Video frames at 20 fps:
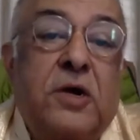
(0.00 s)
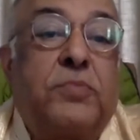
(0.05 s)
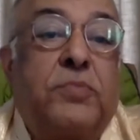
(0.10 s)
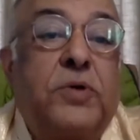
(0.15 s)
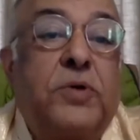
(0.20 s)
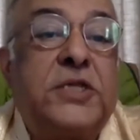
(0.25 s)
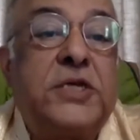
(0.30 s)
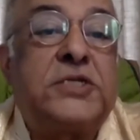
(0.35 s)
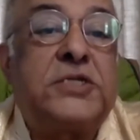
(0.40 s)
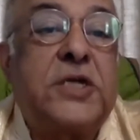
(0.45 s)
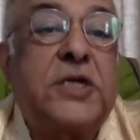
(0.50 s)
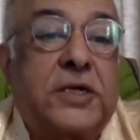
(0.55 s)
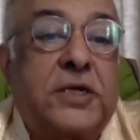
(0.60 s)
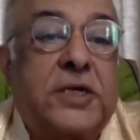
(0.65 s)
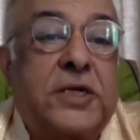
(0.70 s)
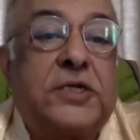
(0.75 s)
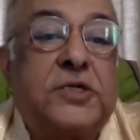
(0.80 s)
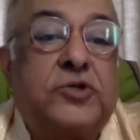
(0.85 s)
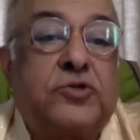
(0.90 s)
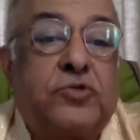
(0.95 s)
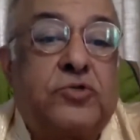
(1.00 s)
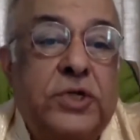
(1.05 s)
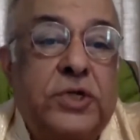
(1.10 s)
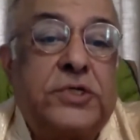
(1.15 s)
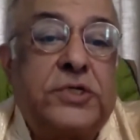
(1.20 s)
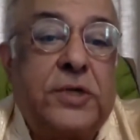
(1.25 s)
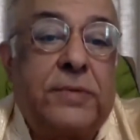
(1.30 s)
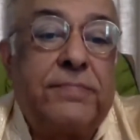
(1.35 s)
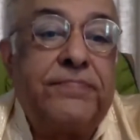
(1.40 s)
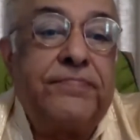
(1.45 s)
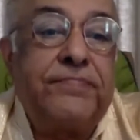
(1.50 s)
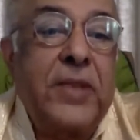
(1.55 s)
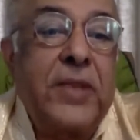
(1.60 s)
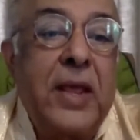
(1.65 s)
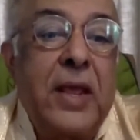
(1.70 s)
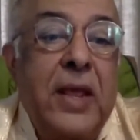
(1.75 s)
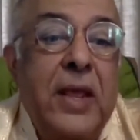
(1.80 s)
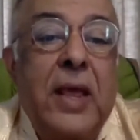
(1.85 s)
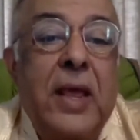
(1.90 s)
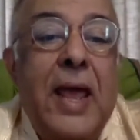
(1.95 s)
Buddhist circuits tourism,
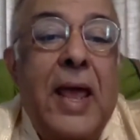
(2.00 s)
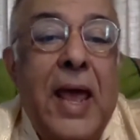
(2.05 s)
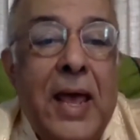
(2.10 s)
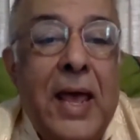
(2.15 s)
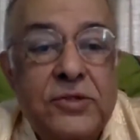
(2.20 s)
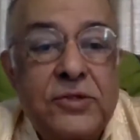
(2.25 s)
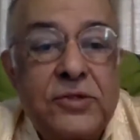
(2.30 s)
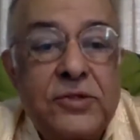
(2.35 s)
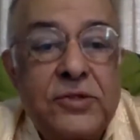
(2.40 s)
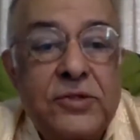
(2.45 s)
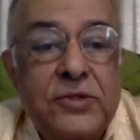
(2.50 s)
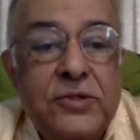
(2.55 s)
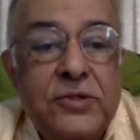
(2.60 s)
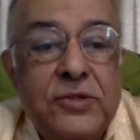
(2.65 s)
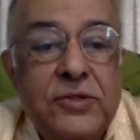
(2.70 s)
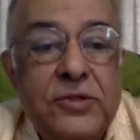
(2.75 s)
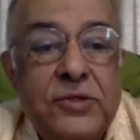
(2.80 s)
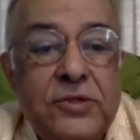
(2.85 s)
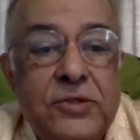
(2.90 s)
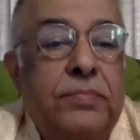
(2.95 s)
as well as